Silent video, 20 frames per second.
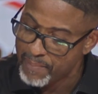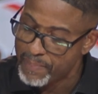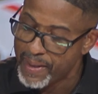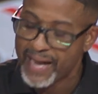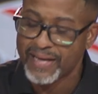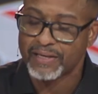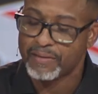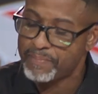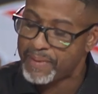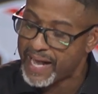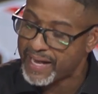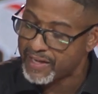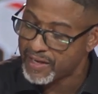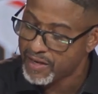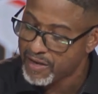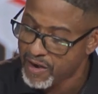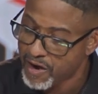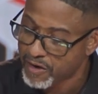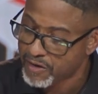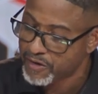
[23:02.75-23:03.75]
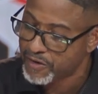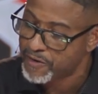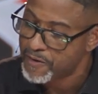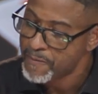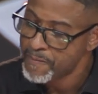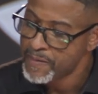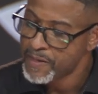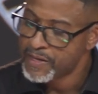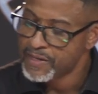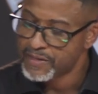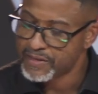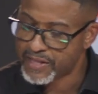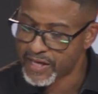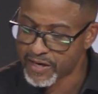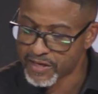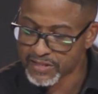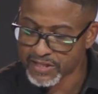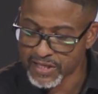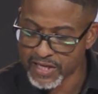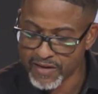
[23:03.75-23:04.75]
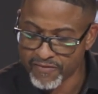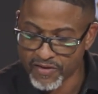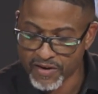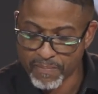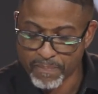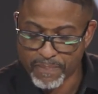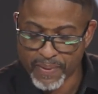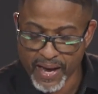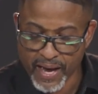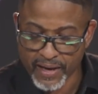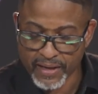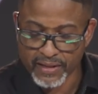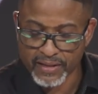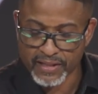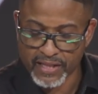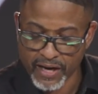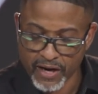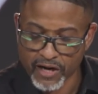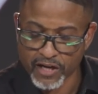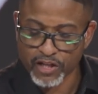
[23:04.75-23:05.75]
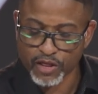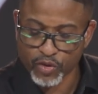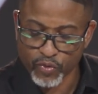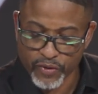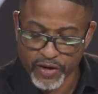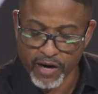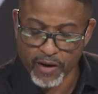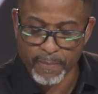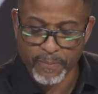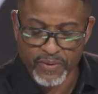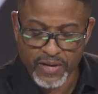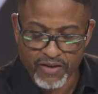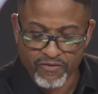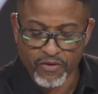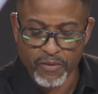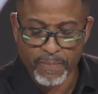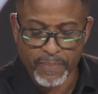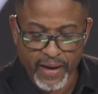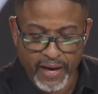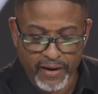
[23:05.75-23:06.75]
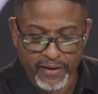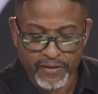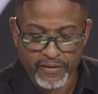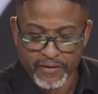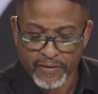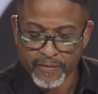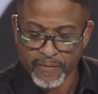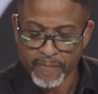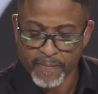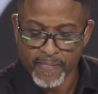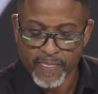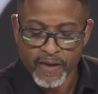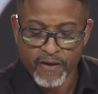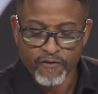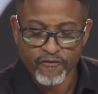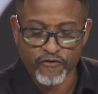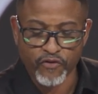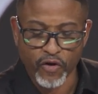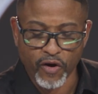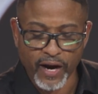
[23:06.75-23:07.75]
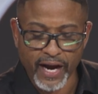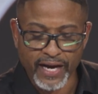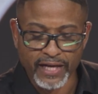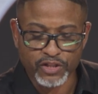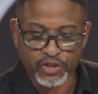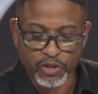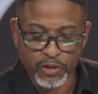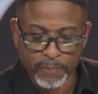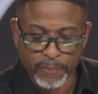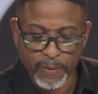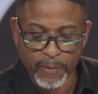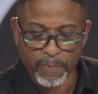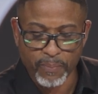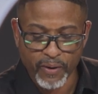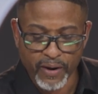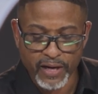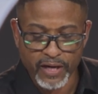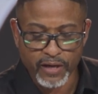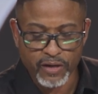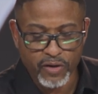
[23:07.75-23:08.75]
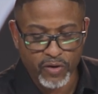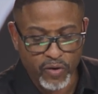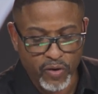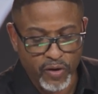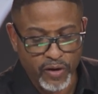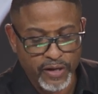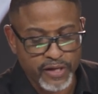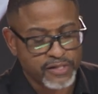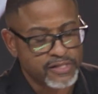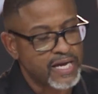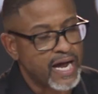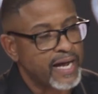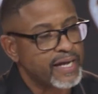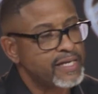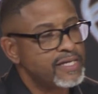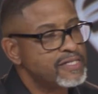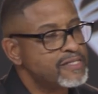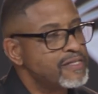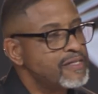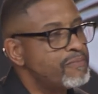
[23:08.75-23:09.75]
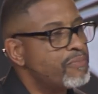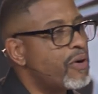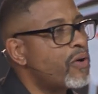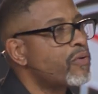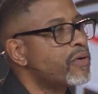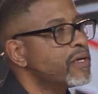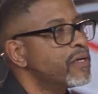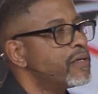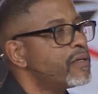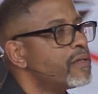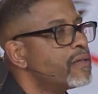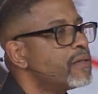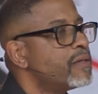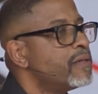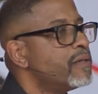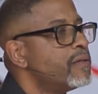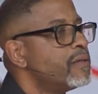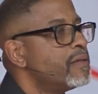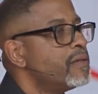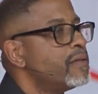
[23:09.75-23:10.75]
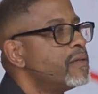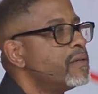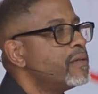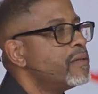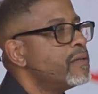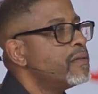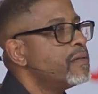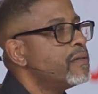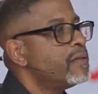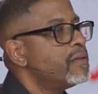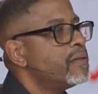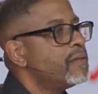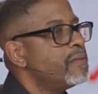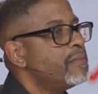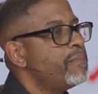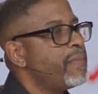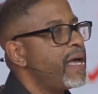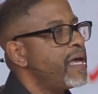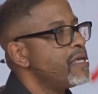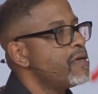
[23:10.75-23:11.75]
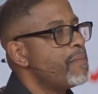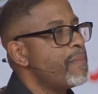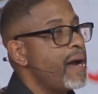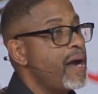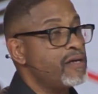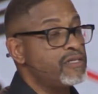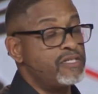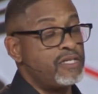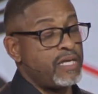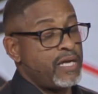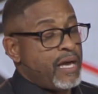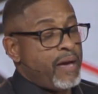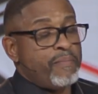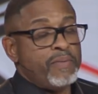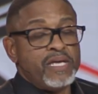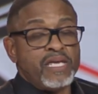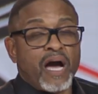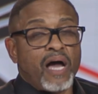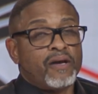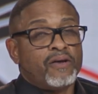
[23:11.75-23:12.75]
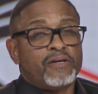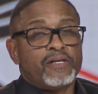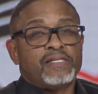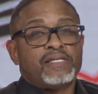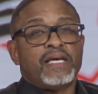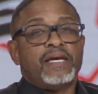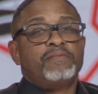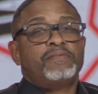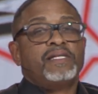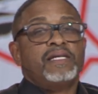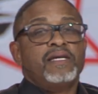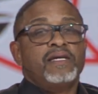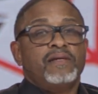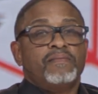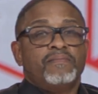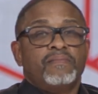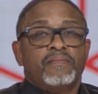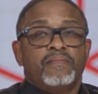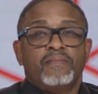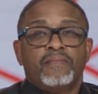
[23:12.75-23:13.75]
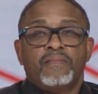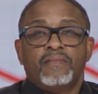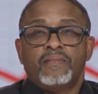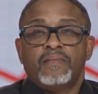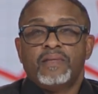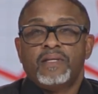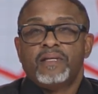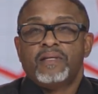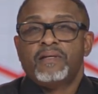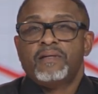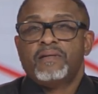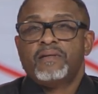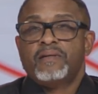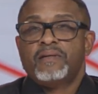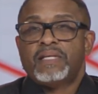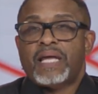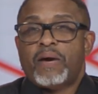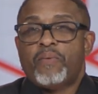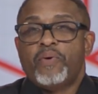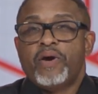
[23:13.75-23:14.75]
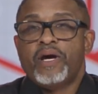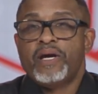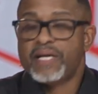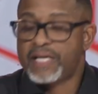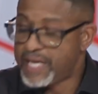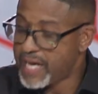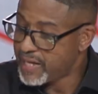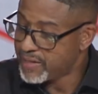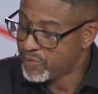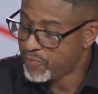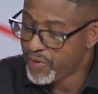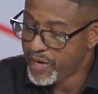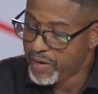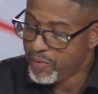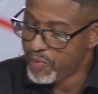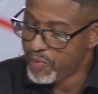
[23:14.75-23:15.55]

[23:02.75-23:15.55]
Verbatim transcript: back to back and conquer. There's even bet there are three or even better, for a triple braided cord is not easily broken. Man, your marriage, I mean, y'all on the same team. Like we're in together. We're,